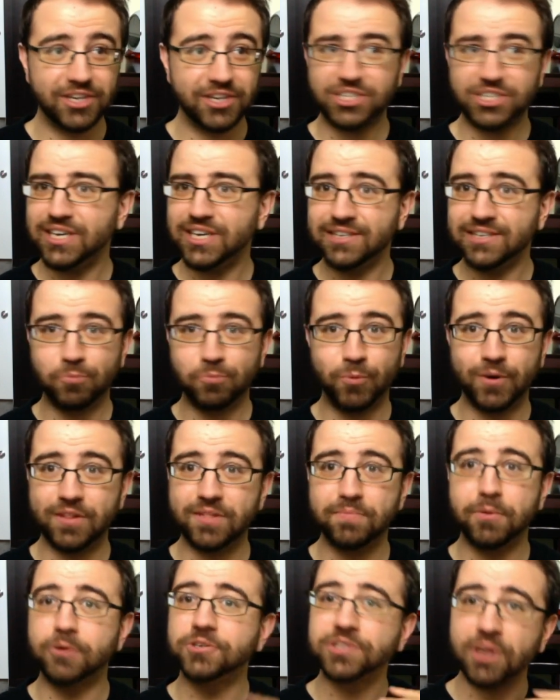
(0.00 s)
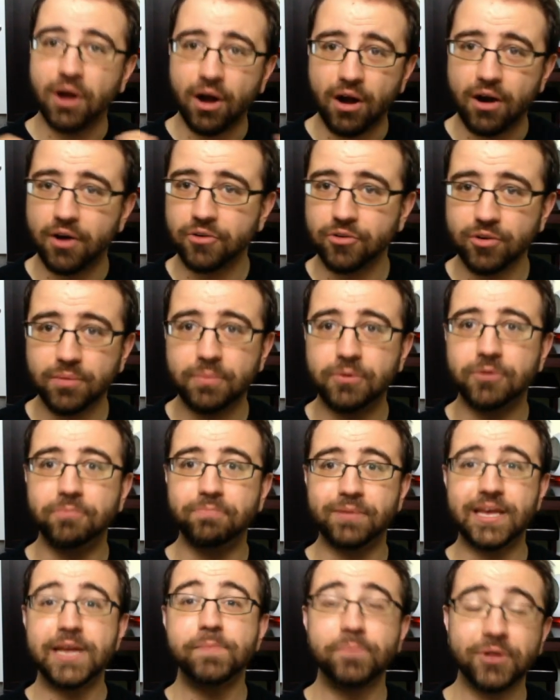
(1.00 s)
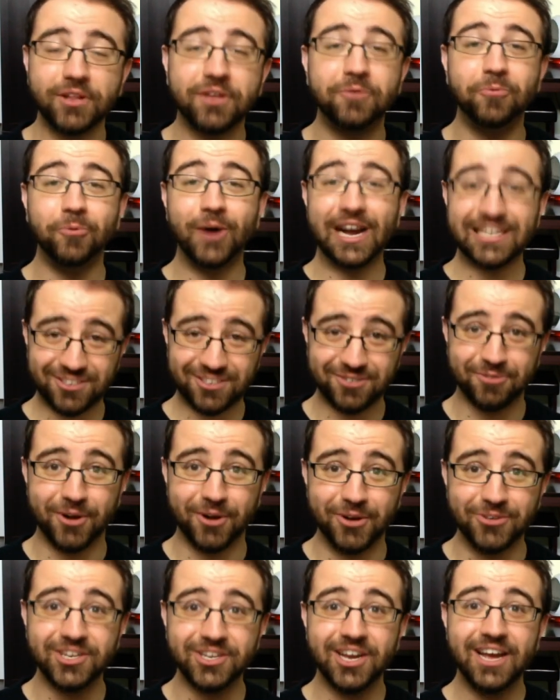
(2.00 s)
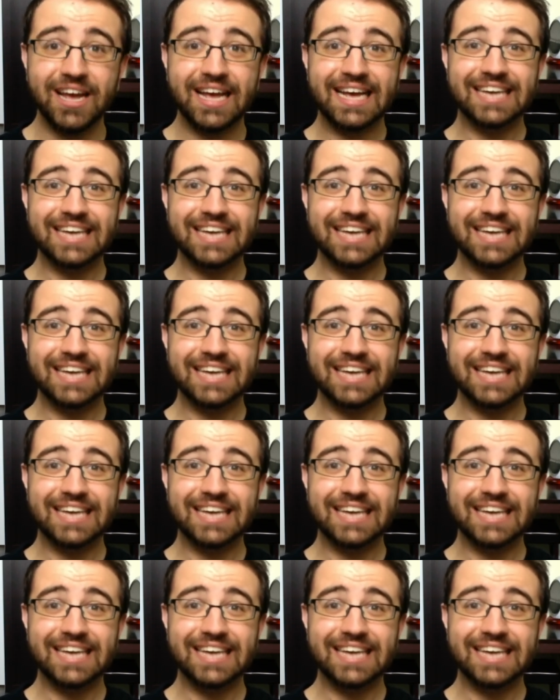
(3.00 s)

because she is one of the most honorable people in Westeros.